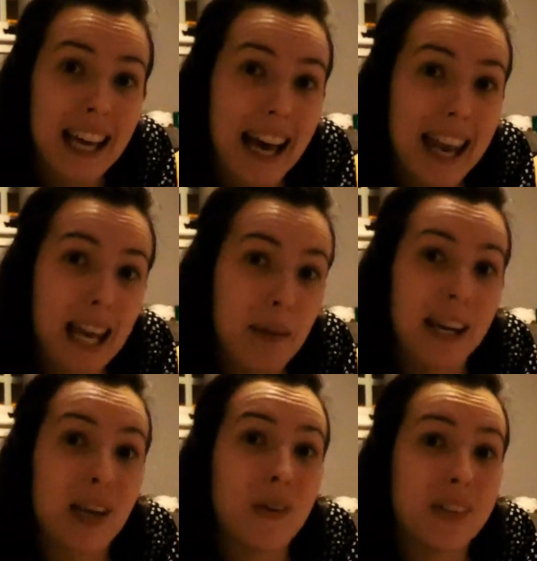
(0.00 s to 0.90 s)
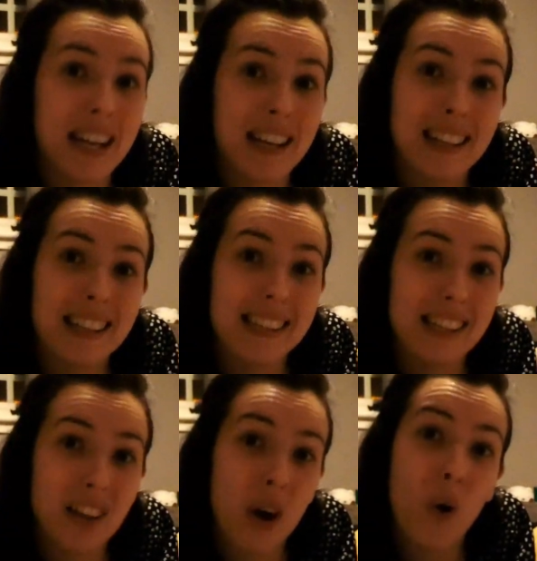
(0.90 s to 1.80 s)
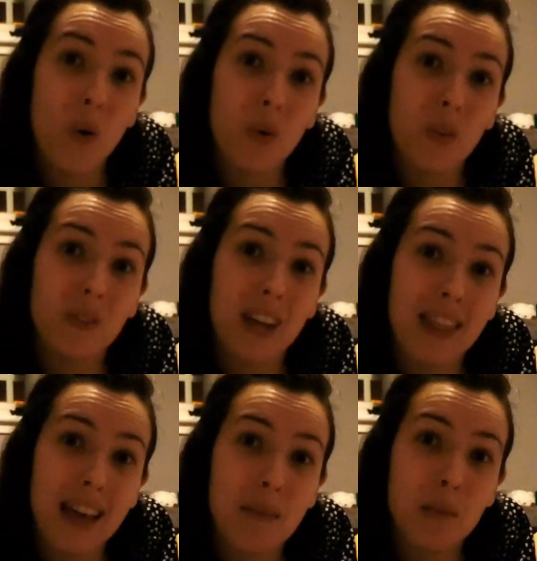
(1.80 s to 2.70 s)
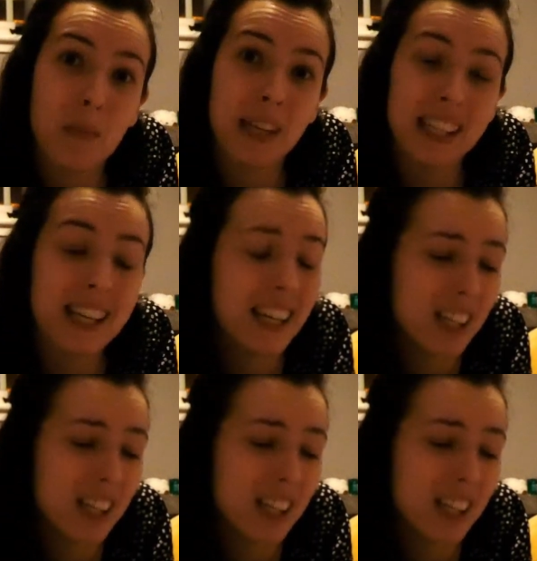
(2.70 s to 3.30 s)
And anybody who didn't know in that moment,